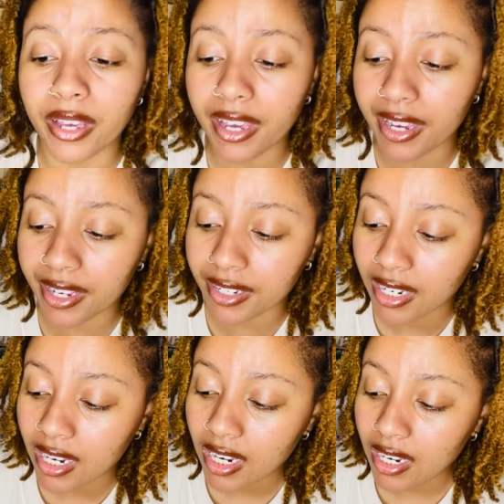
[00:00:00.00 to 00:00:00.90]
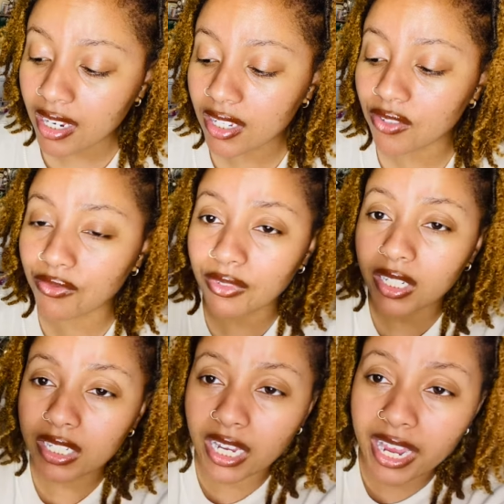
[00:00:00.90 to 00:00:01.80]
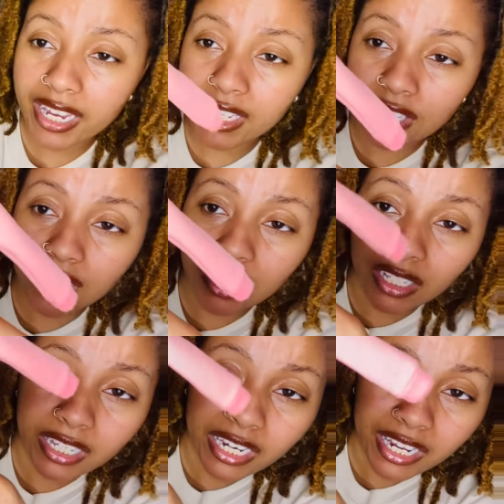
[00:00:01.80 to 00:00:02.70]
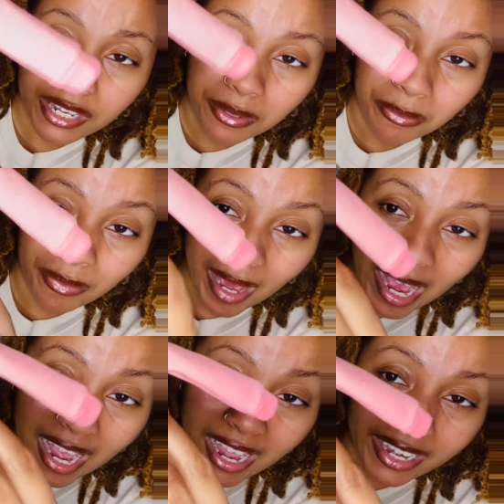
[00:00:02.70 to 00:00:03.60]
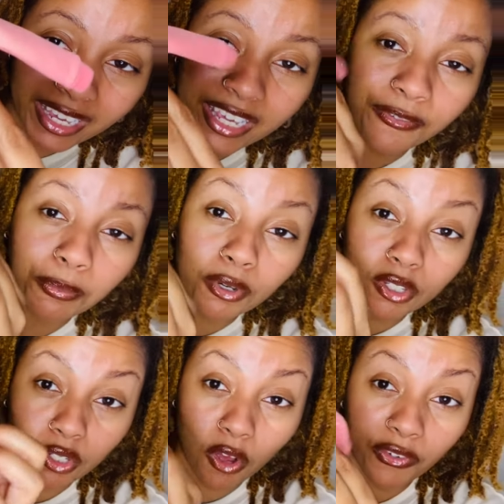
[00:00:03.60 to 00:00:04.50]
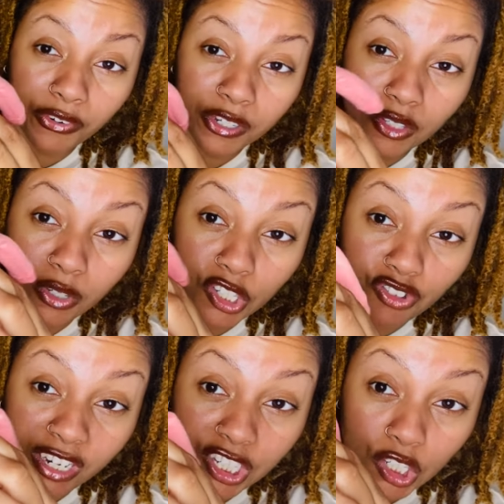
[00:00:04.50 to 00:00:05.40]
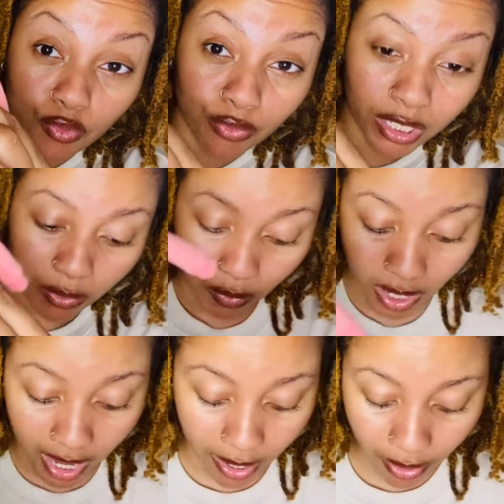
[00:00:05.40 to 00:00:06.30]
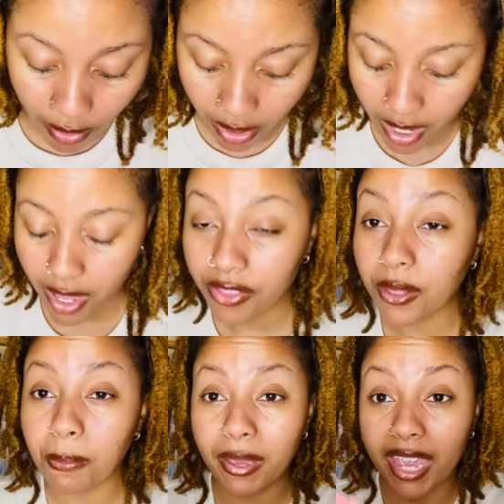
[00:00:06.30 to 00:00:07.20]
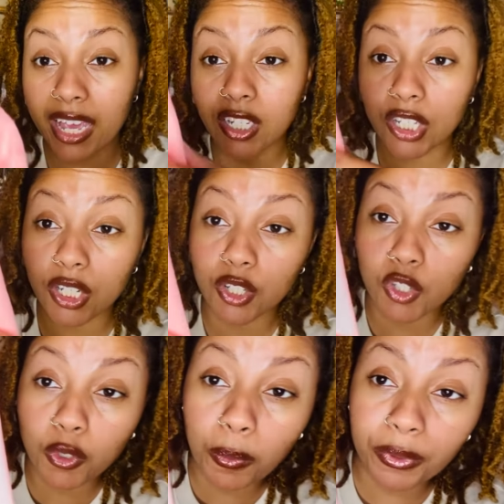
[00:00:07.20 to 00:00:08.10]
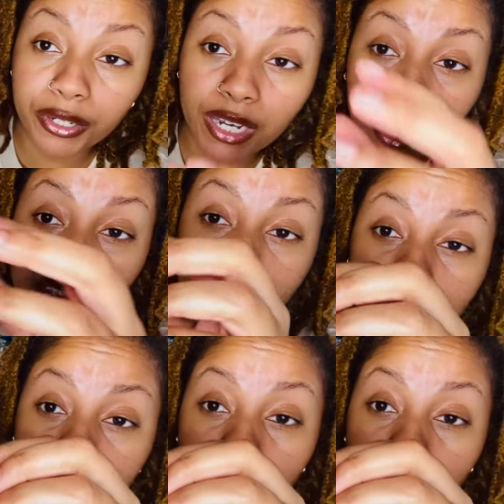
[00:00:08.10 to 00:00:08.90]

And it's really nice. Look at it in the back. It pulls over so it stretches really well. The pants are super nice.